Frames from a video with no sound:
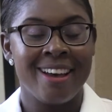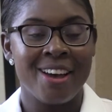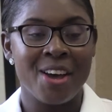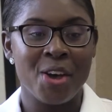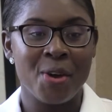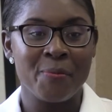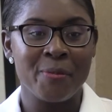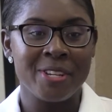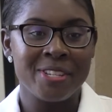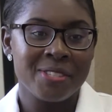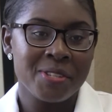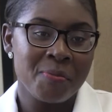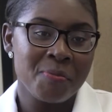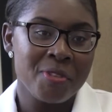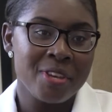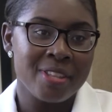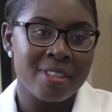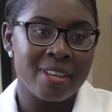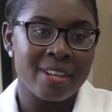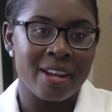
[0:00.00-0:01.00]
Um, and it's
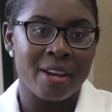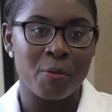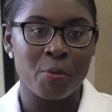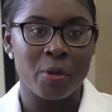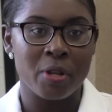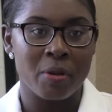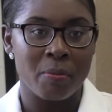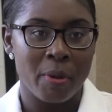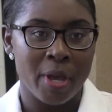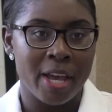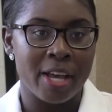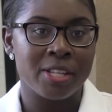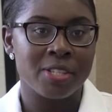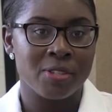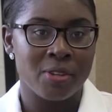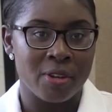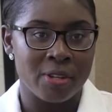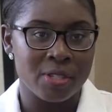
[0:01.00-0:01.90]
something that I want to pass